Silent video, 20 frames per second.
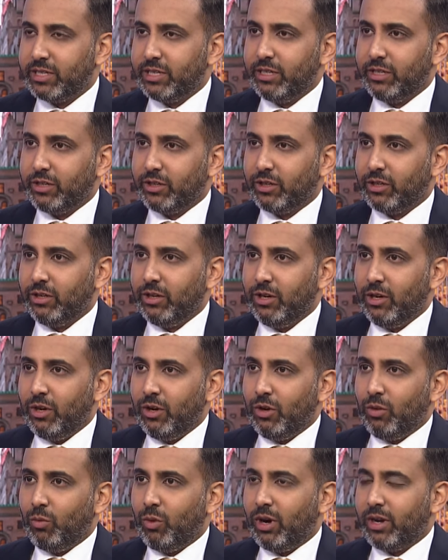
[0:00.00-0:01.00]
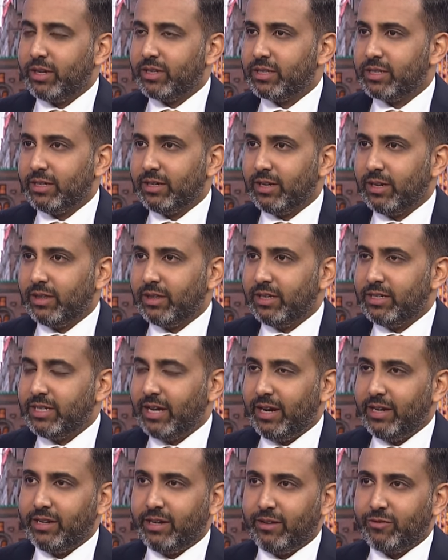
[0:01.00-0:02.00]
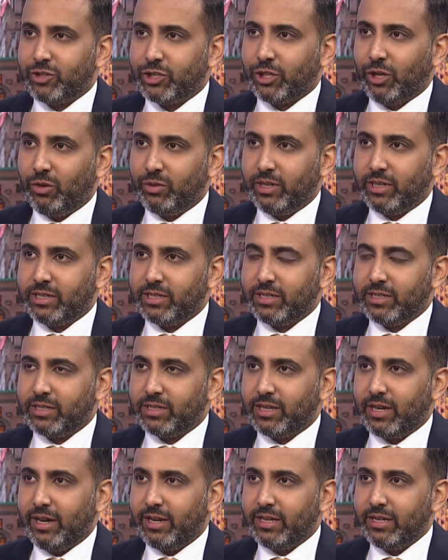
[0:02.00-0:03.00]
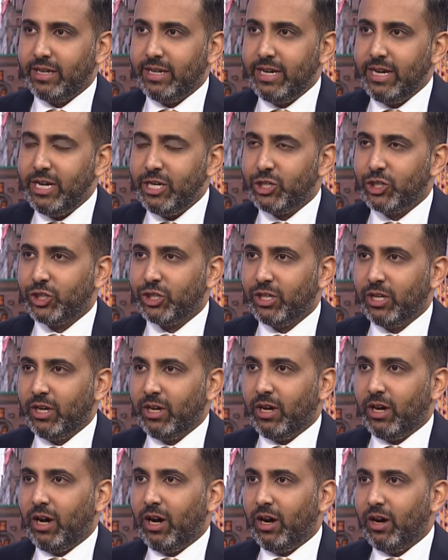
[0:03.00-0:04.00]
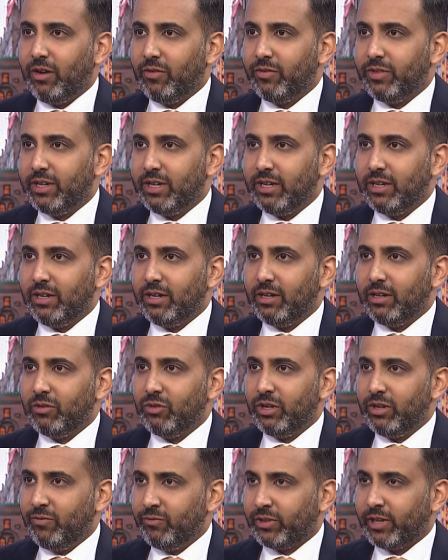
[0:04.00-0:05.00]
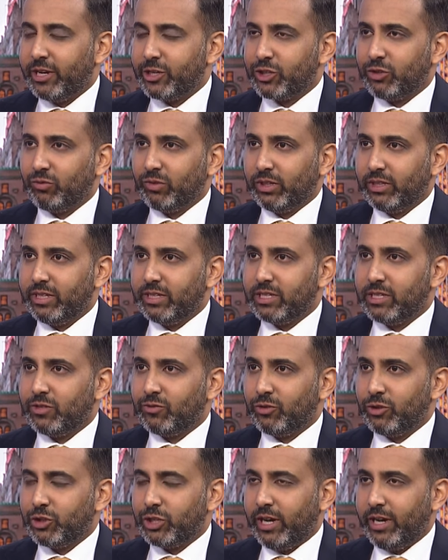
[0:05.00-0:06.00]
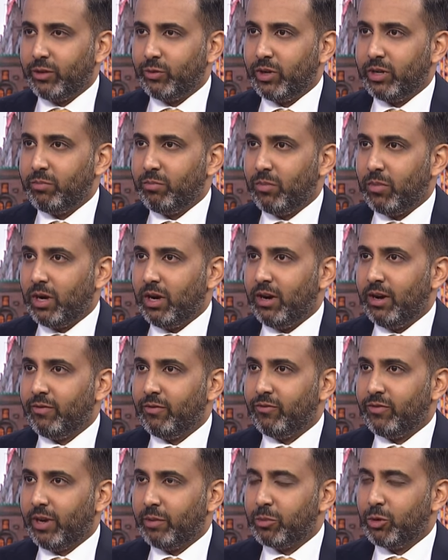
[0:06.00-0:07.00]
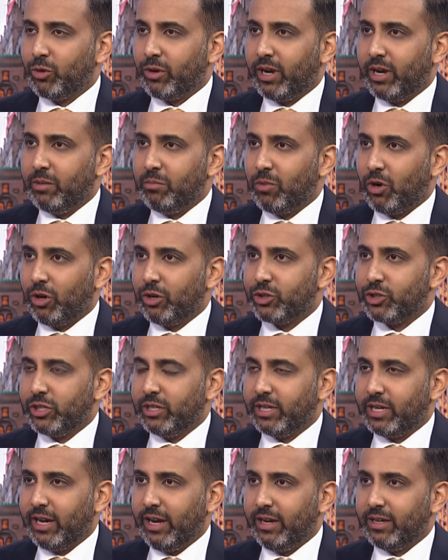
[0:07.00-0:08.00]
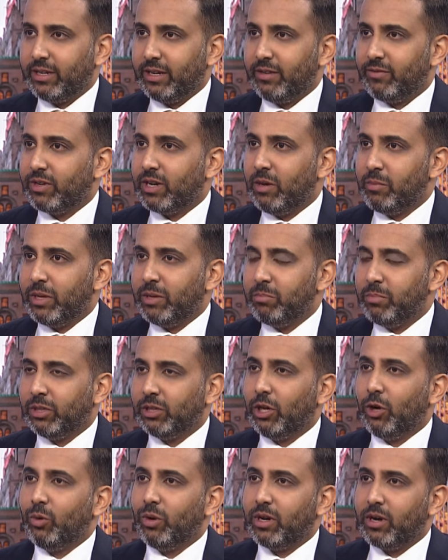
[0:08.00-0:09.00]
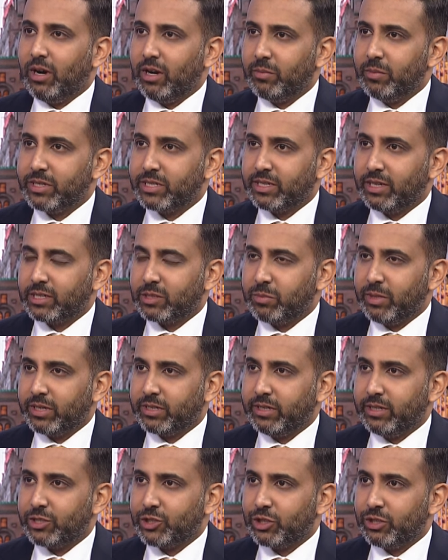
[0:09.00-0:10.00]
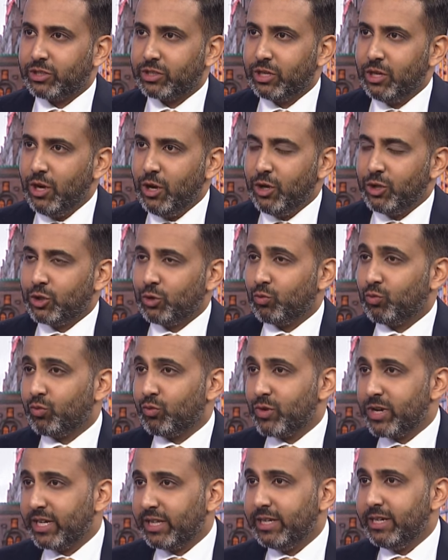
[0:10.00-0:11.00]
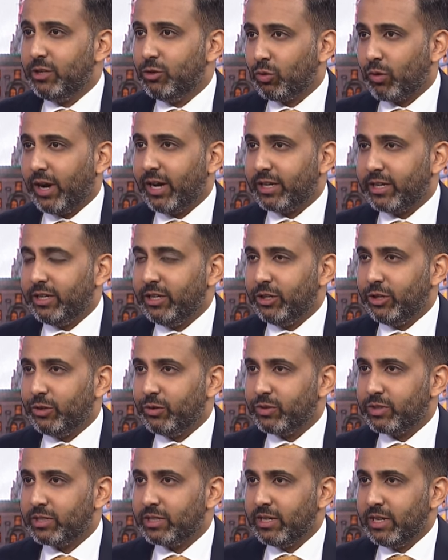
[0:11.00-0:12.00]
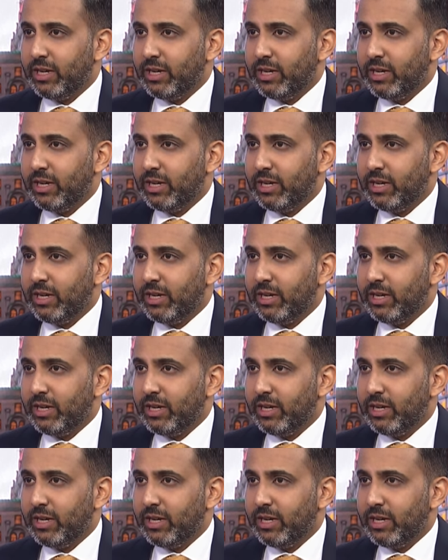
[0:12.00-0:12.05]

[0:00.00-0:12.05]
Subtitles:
year, what the data have shown us is that each of the inflation releases for January, February, and March in Canada have come in below economists' expectations. So really great news.